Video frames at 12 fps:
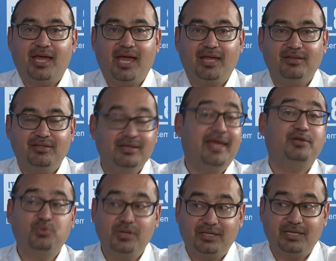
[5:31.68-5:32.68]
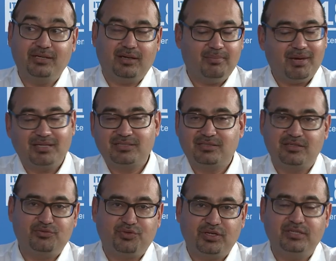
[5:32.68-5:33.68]
and the networking amongst the
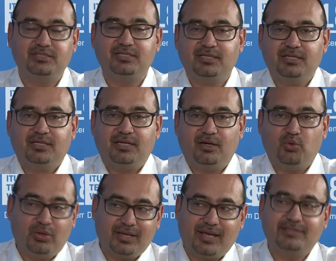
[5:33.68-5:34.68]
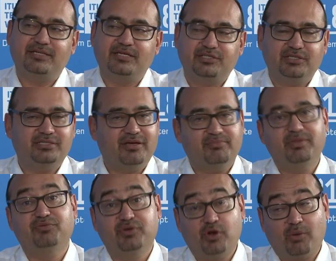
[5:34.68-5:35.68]
different organizations have
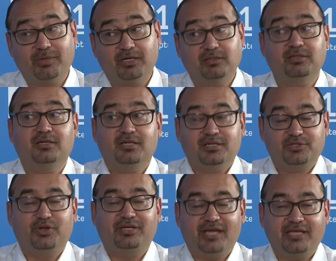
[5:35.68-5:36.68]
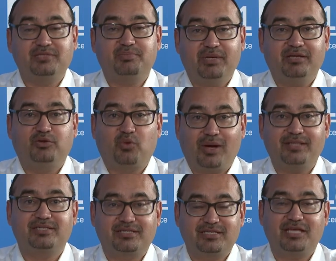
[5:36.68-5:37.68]
been phenomenal. So it has been quite
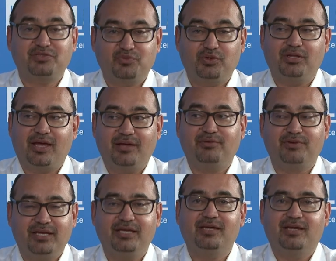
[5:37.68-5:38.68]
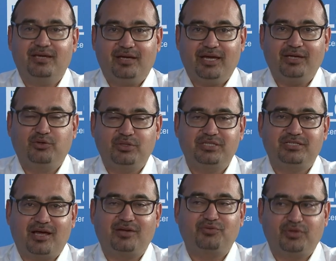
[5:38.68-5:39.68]
successful and really a good
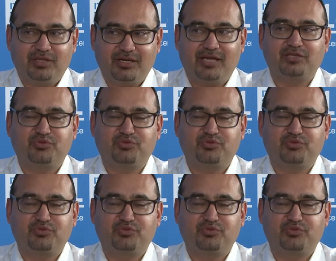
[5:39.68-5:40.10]
start for the next